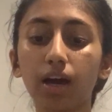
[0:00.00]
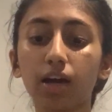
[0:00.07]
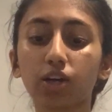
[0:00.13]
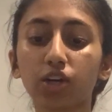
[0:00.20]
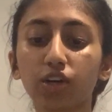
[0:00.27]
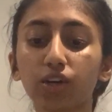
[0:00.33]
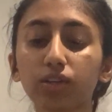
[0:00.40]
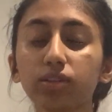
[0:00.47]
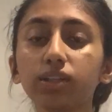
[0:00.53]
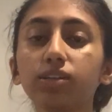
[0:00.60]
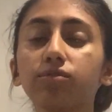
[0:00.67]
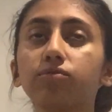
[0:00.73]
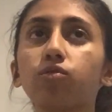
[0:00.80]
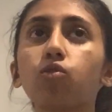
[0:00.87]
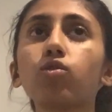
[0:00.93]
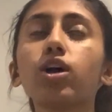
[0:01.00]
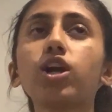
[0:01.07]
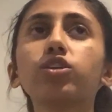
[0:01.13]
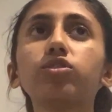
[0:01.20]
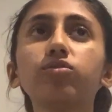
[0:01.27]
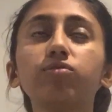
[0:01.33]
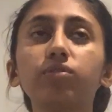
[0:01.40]
currently
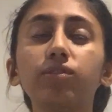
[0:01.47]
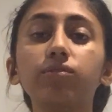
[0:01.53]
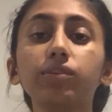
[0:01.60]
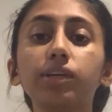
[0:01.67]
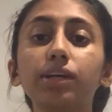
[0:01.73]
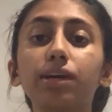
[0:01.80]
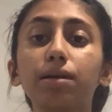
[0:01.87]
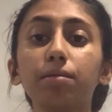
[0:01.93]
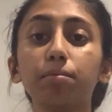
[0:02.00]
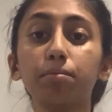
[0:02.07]
450